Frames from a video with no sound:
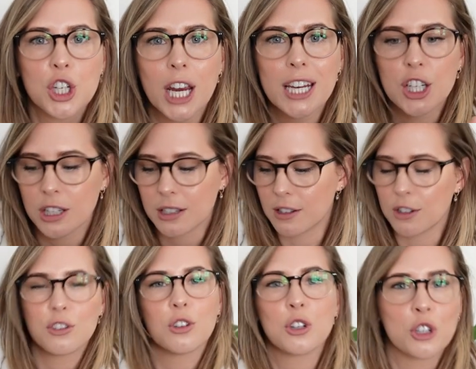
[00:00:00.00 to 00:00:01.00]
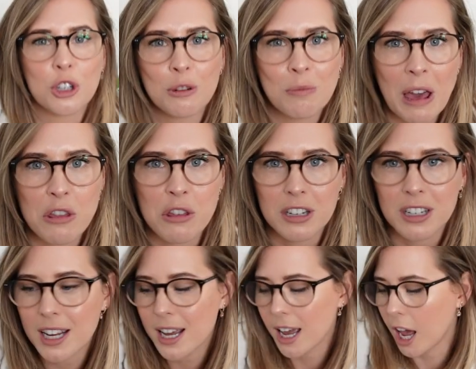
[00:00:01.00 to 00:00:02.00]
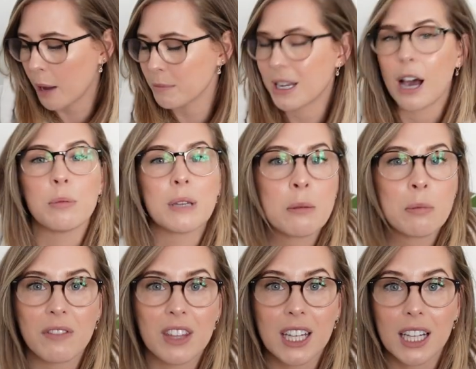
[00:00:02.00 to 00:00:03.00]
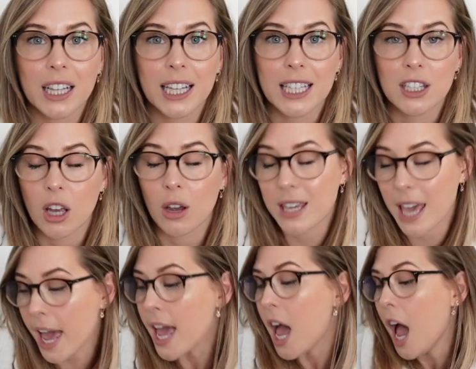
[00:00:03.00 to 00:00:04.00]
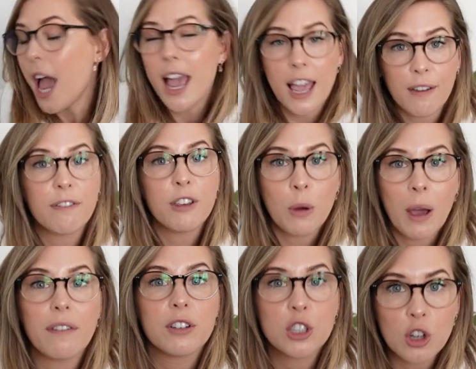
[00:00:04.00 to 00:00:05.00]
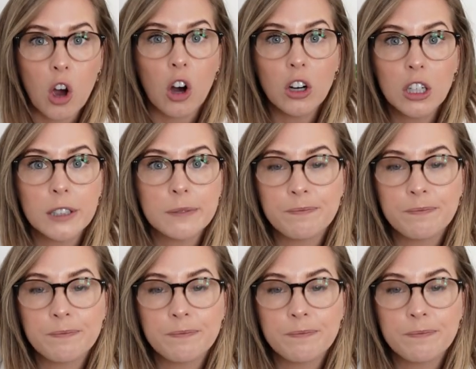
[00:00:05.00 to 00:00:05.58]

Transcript: changes the suction method to help keep everything clean. So yeah, if you have a dog,